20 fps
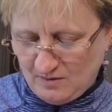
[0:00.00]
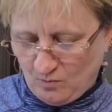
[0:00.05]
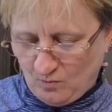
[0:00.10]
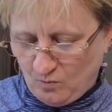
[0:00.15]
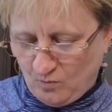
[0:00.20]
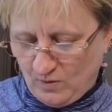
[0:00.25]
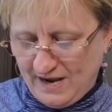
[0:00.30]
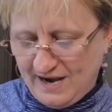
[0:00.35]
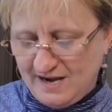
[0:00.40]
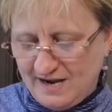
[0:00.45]

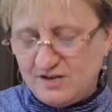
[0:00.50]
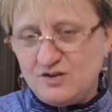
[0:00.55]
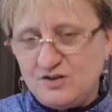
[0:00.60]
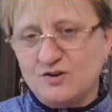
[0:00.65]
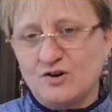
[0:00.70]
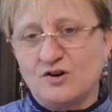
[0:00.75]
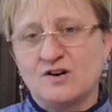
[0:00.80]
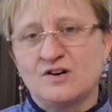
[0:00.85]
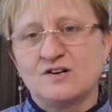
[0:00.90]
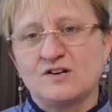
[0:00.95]
when
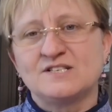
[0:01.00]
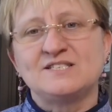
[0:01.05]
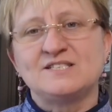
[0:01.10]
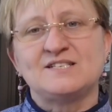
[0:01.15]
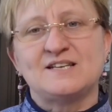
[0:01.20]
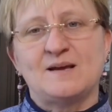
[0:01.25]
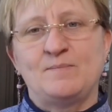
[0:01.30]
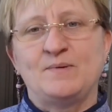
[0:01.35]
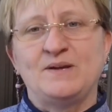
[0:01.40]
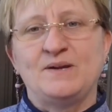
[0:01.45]
you're
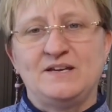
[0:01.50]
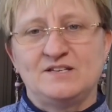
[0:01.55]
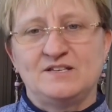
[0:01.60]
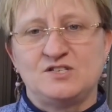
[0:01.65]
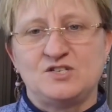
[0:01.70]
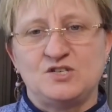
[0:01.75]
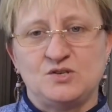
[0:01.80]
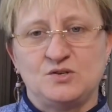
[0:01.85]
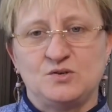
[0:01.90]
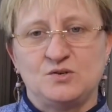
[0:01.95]
stepping
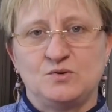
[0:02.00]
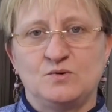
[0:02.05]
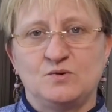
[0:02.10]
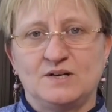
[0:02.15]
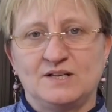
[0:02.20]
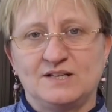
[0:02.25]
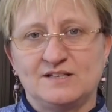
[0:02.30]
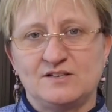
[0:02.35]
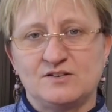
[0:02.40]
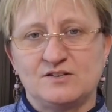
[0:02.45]
into
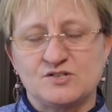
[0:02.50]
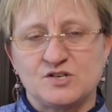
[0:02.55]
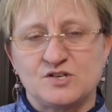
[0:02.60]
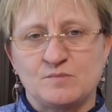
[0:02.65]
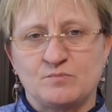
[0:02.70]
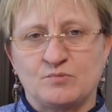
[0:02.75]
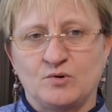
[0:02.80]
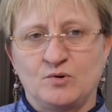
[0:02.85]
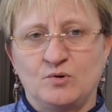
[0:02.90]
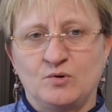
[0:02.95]
a
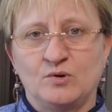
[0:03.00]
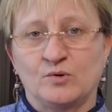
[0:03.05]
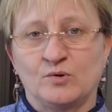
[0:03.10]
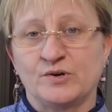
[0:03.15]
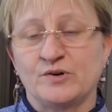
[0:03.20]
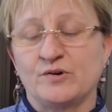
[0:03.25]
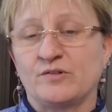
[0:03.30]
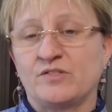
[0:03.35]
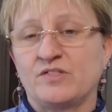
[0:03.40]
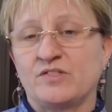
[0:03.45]
leadership role, or
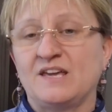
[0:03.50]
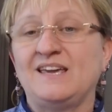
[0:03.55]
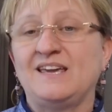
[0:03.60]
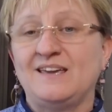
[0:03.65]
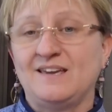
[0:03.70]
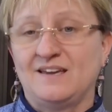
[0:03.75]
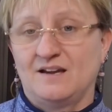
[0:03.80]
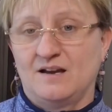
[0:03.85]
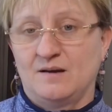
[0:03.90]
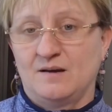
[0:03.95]
you're
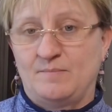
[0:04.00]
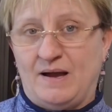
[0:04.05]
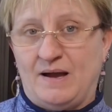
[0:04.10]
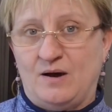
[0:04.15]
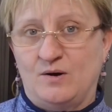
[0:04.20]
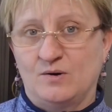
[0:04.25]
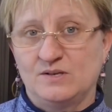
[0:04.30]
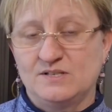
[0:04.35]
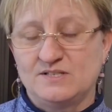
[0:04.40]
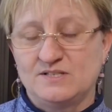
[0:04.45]
thinking
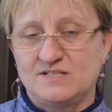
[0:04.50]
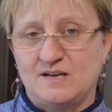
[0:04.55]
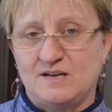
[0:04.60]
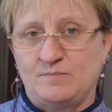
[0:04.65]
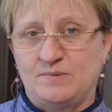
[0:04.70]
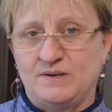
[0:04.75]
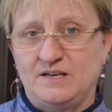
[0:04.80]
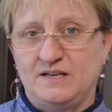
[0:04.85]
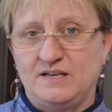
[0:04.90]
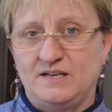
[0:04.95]
about
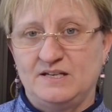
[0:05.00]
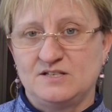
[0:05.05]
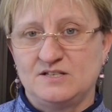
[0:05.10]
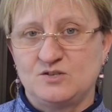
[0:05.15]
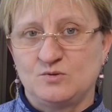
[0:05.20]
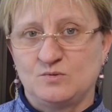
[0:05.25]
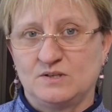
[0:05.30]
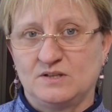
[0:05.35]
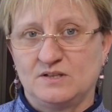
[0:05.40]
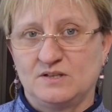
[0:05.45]
stepping
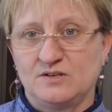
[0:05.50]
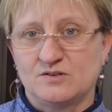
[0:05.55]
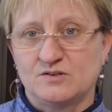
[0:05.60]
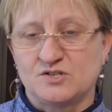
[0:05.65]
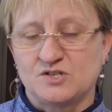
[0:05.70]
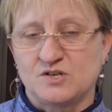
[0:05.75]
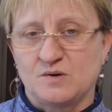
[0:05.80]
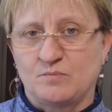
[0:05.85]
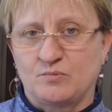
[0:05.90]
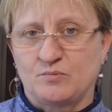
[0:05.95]
into a
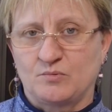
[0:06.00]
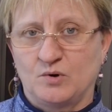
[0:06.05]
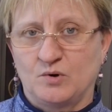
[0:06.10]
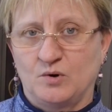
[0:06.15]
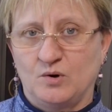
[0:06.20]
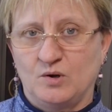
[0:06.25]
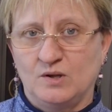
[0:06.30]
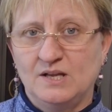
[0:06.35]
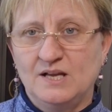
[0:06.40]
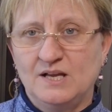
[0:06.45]
leadership
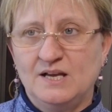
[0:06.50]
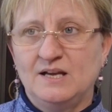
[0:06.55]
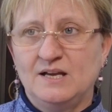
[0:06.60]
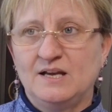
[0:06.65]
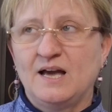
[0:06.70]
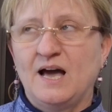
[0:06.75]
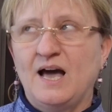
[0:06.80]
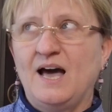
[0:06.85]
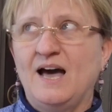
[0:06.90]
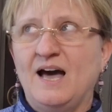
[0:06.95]
role,
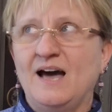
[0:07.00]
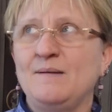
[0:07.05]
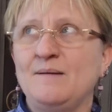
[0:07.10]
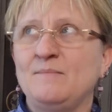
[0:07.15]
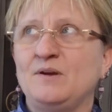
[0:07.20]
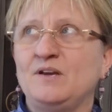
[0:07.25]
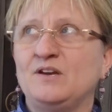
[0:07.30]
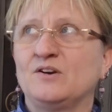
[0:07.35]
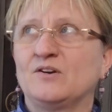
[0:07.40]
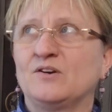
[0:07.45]

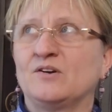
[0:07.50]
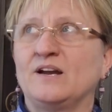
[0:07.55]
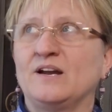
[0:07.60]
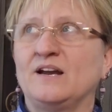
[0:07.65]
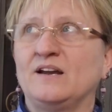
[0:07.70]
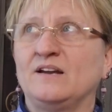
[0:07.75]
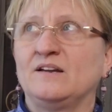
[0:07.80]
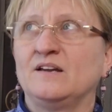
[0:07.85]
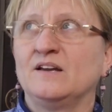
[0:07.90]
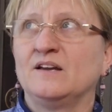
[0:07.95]
I'm
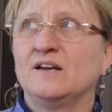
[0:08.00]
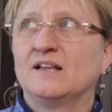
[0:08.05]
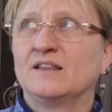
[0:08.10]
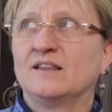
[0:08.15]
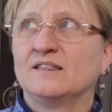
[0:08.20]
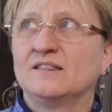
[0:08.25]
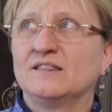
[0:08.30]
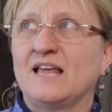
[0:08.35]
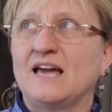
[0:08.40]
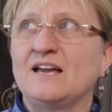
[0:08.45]
hearing
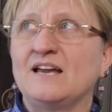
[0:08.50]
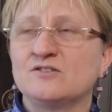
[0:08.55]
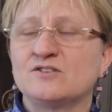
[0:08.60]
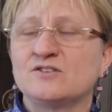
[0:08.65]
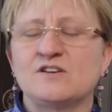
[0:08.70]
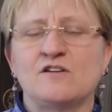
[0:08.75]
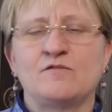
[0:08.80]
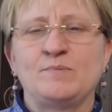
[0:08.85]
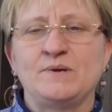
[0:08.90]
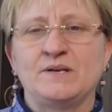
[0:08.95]
let
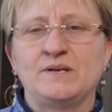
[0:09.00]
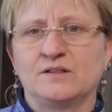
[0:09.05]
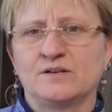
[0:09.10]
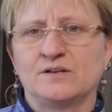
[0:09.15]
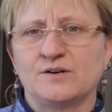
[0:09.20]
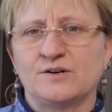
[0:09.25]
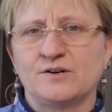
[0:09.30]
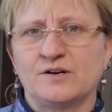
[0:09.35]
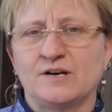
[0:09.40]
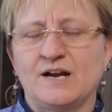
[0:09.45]
yourself be a
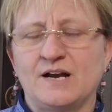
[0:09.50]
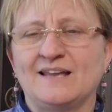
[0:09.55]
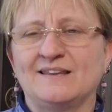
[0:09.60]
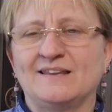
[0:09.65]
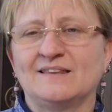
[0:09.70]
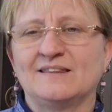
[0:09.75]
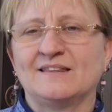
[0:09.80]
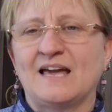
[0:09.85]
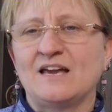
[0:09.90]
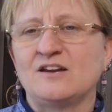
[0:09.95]
learner
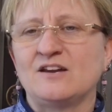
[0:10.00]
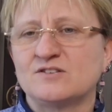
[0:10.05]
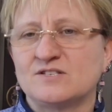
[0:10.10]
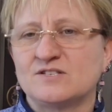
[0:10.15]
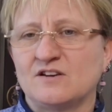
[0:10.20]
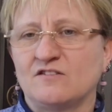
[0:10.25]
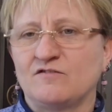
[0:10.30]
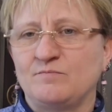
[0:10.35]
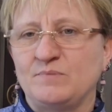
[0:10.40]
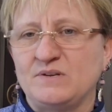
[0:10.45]
and let
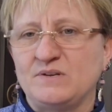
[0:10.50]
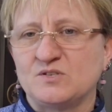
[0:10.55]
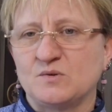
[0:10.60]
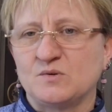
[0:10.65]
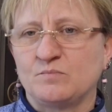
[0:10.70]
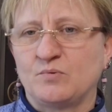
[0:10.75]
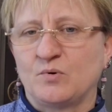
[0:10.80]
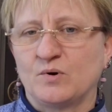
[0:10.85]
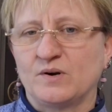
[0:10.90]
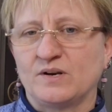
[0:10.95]
yourself be
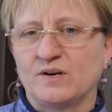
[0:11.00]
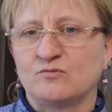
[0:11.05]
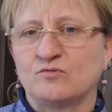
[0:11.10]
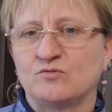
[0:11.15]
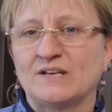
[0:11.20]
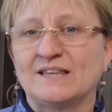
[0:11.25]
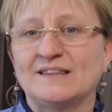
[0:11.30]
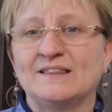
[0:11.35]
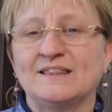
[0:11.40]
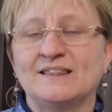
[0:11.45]
supported.
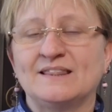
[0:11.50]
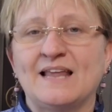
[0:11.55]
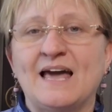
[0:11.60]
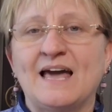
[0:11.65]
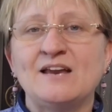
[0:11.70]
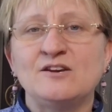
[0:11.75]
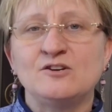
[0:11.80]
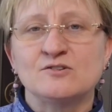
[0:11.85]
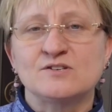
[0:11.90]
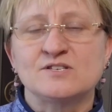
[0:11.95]

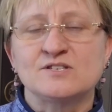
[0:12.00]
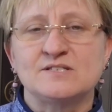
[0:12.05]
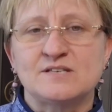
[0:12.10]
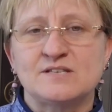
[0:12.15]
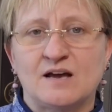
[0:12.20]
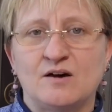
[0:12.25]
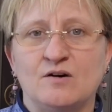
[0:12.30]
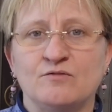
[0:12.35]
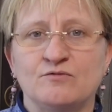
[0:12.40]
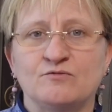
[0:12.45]
Let
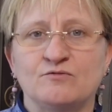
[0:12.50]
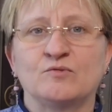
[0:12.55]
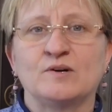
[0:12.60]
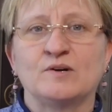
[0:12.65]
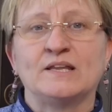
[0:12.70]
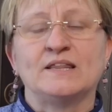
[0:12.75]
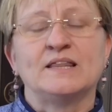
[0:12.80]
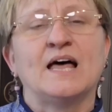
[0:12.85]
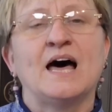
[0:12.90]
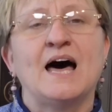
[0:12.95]
yourself
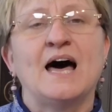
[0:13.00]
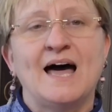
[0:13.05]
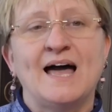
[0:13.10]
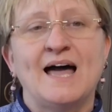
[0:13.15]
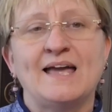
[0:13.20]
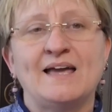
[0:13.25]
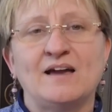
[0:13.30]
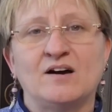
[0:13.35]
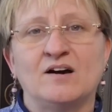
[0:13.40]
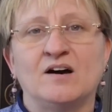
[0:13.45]

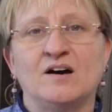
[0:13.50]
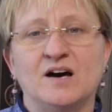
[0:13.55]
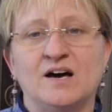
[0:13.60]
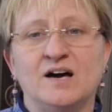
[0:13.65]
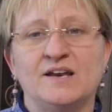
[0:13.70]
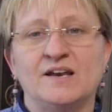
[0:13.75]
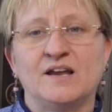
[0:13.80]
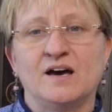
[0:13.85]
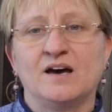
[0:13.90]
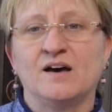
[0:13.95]
rely
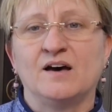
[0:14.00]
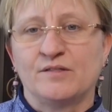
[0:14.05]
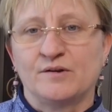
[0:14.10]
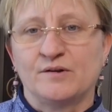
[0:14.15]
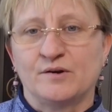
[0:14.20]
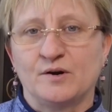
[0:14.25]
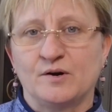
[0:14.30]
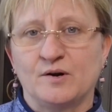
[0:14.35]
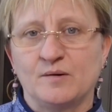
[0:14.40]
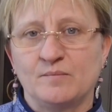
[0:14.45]
on
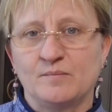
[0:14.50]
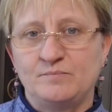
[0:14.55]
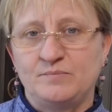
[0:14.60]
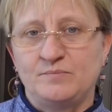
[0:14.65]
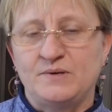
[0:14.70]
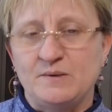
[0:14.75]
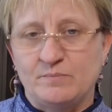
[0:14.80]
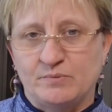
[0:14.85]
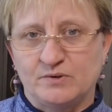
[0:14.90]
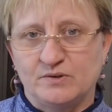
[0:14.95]
other
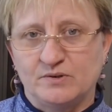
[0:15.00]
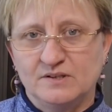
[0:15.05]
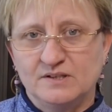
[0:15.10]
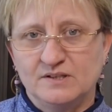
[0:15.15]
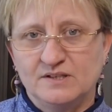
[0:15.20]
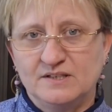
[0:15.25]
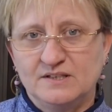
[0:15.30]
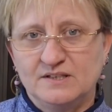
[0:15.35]
people.